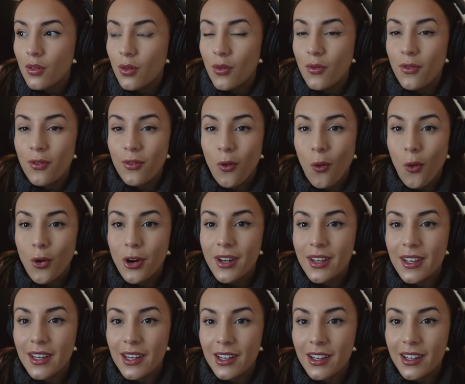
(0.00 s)
four
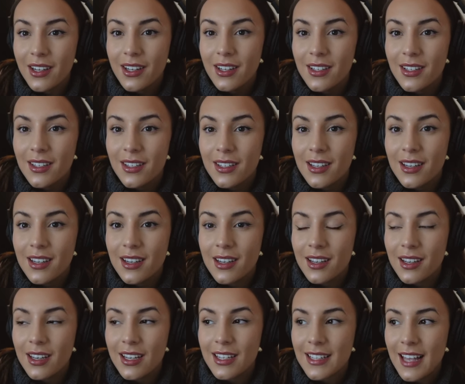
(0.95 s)
years.
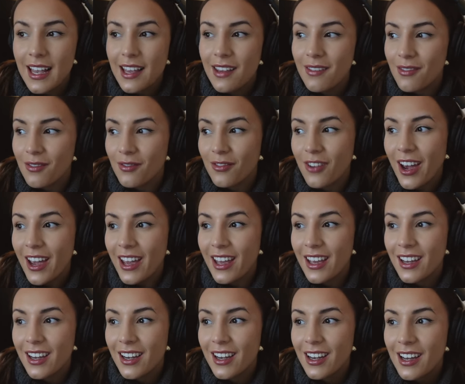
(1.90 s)
Is that even right?